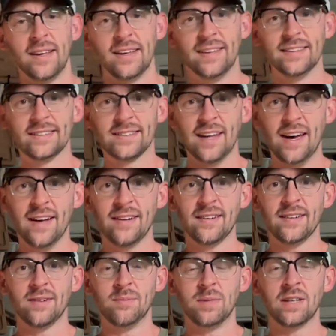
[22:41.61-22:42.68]
is that
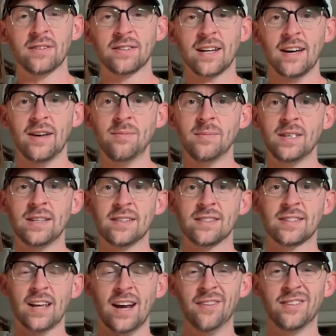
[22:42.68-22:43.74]
mealtime
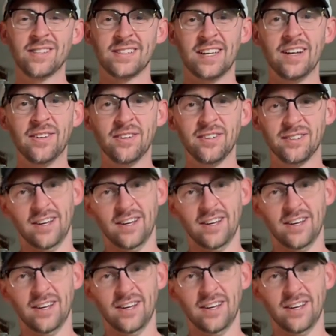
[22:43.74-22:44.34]
is kind of a sacred